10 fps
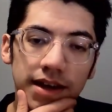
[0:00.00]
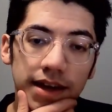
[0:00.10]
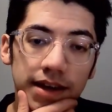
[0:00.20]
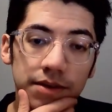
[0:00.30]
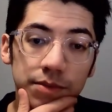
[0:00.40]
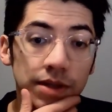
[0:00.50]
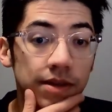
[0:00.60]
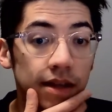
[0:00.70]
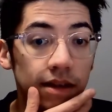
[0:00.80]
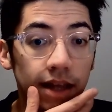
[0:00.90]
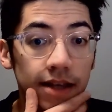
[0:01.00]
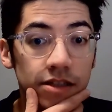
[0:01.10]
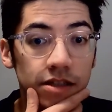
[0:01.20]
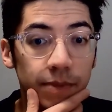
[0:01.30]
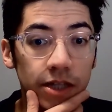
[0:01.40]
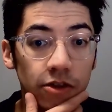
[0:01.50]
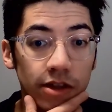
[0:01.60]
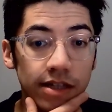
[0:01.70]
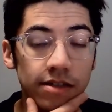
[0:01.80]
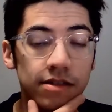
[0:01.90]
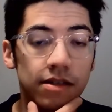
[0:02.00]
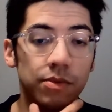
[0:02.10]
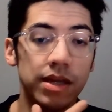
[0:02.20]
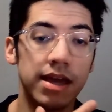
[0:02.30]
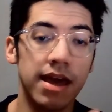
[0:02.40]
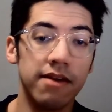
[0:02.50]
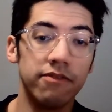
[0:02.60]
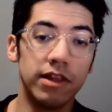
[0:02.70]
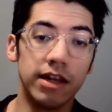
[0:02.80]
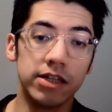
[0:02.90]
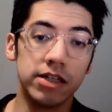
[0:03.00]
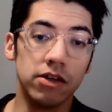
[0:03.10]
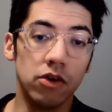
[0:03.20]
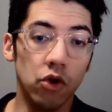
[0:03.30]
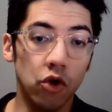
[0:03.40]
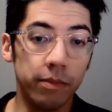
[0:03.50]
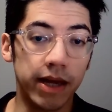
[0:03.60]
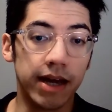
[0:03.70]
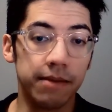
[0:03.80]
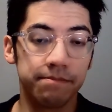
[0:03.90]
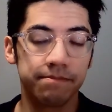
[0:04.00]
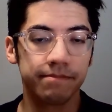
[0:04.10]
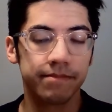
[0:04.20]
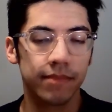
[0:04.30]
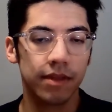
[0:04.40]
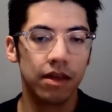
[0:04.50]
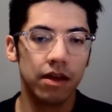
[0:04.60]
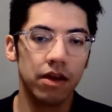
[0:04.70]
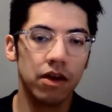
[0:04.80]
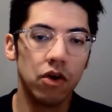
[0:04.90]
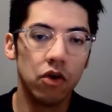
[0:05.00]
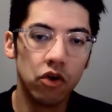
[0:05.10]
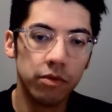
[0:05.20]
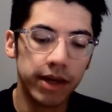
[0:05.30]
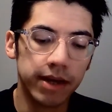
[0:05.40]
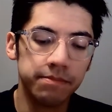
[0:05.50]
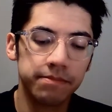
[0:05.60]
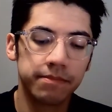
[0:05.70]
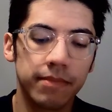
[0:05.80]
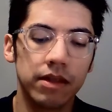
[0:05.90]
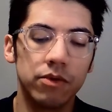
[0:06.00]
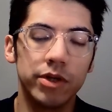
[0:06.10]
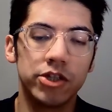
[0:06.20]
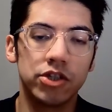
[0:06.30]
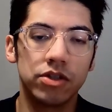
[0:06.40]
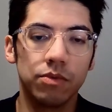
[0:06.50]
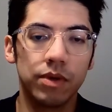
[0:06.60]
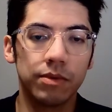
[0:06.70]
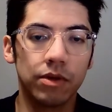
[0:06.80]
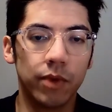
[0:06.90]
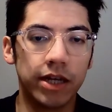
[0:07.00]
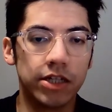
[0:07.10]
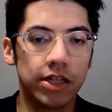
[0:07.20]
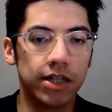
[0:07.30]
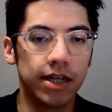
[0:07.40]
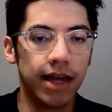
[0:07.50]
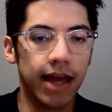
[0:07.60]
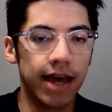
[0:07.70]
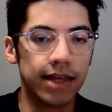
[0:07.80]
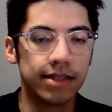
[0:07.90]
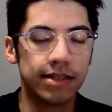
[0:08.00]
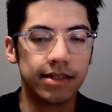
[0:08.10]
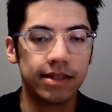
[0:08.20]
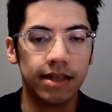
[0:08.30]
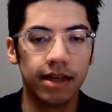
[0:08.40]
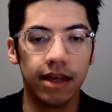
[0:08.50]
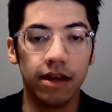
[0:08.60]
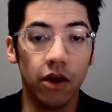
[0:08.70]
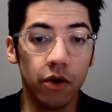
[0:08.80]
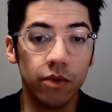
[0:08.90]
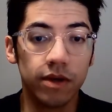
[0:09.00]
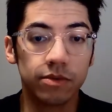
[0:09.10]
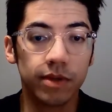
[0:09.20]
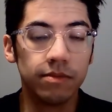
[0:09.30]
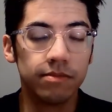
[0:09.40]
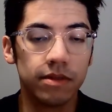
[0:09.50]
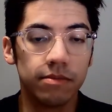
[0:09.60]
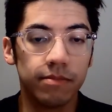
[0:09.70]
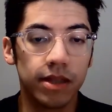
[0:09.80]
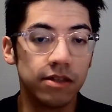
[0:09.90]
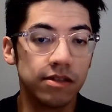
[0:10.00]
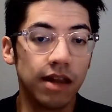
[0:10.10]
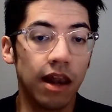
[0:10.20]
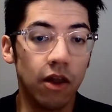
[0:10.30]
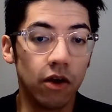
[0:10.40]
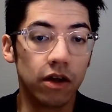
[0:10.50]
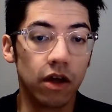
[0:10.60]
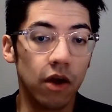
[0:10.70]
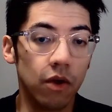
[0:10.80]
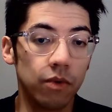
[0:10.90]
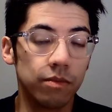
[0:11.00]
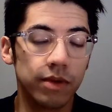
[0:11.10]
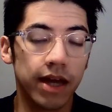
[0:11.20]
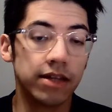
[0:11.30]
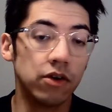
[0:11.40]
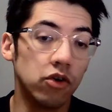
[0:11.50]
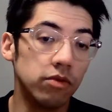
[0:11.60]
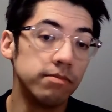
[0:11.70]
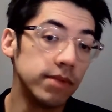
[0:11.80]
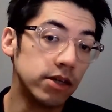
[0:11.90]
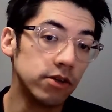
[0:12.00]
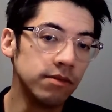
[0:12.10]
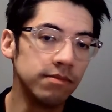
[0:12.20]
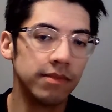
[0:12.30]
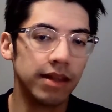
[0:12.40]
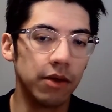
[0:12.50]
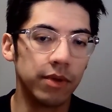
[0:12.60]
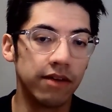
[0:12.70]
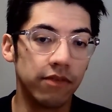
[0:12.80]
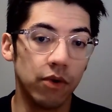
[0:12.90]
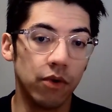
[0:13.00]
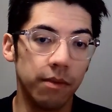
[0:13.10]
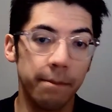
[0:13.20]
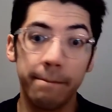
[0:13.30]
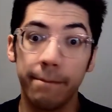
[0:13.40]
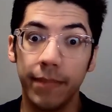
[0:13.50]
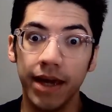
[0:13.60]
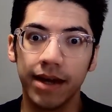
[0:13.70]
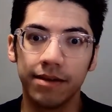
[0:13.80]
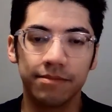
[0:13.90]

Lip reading: And last but not least, we have the letter omega. Omega, which we will render as an O as well, but this is a long O. We had Omicron, now we have Omega.